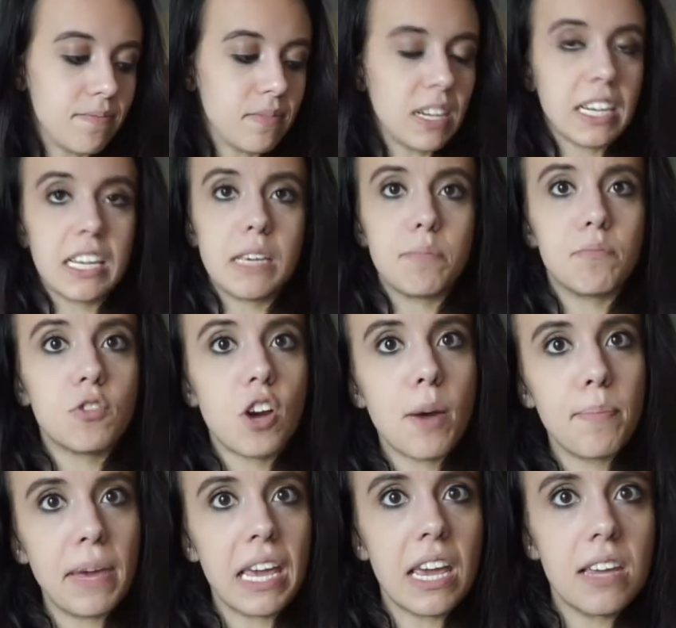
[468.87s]
I keep
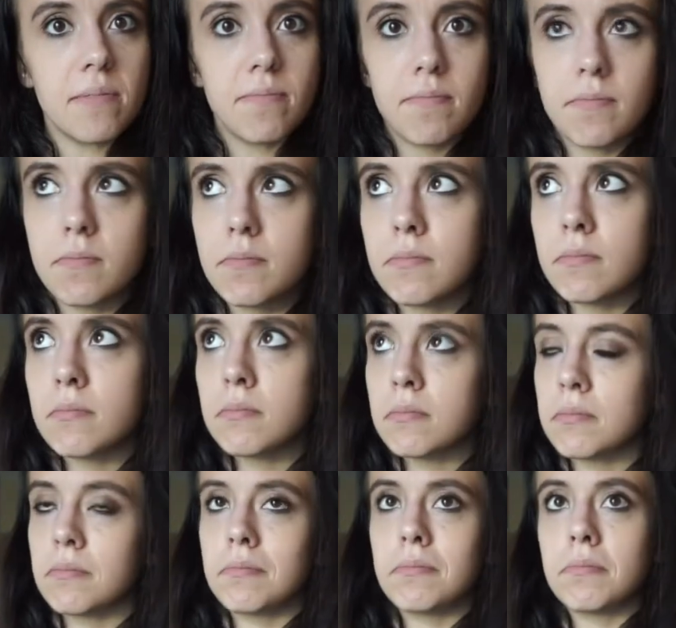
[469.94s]
dropping
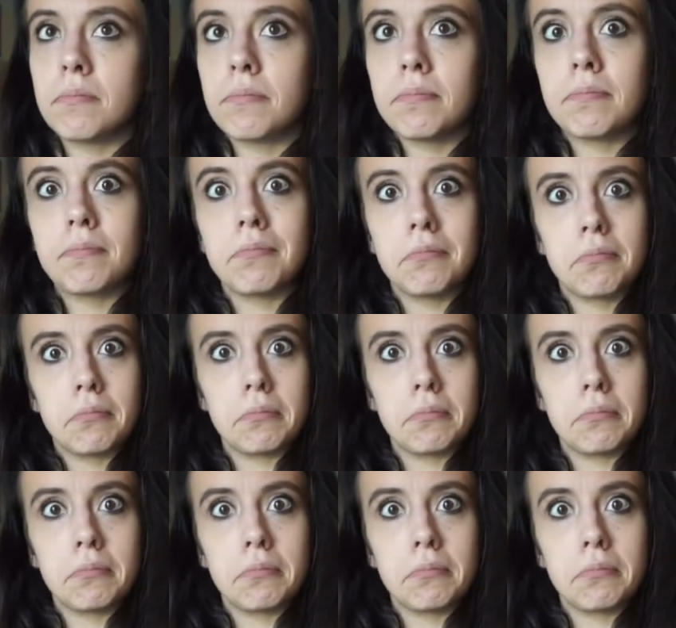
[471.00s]
it.